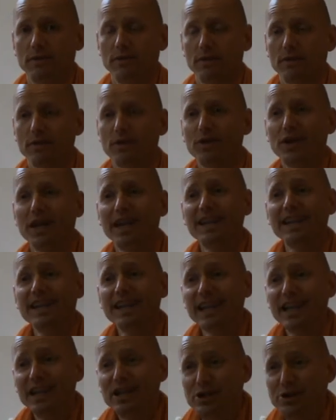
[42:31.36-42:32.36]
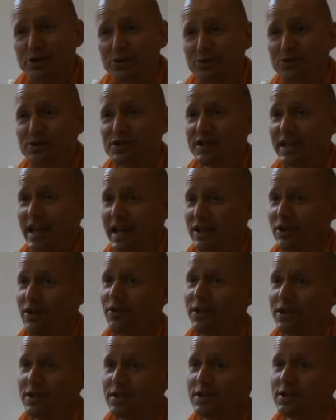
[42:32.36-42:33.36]
So then they can use that
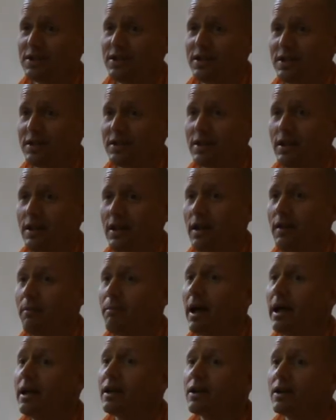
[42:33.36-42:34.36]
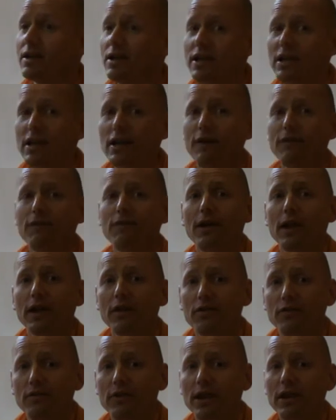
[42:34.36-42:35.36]
consciousness by kriya
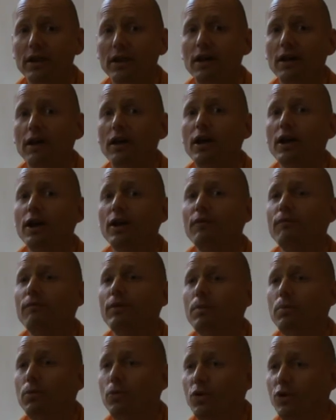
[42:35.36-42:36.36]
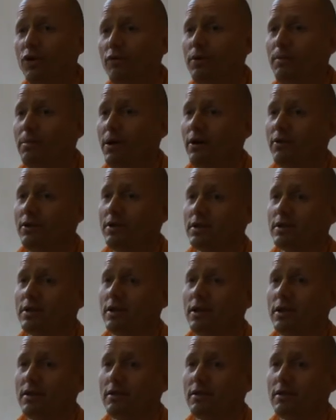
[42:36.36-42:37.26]
phalatvena vipur vibhayate.